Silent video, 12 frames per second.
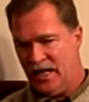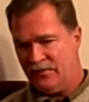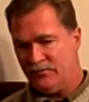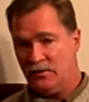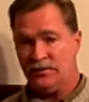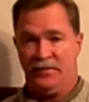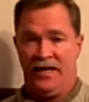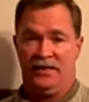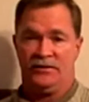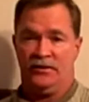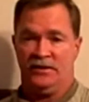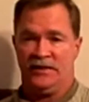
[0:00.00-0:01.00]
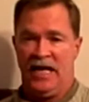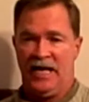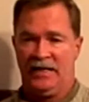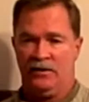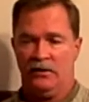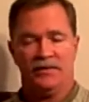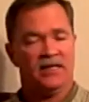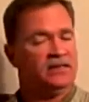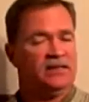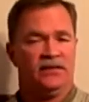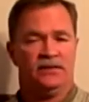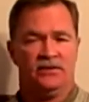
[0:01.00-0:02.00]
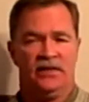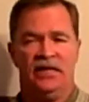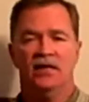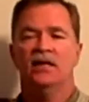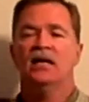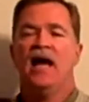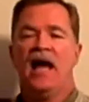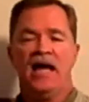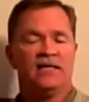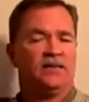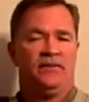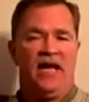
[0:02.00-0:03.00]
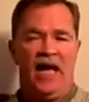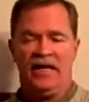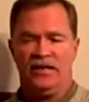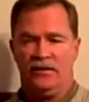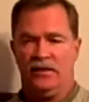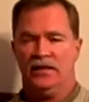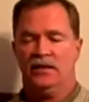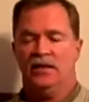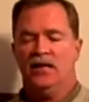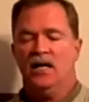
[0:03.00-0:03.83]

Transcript: came from to make sure it's accurate, because history has to be accurate.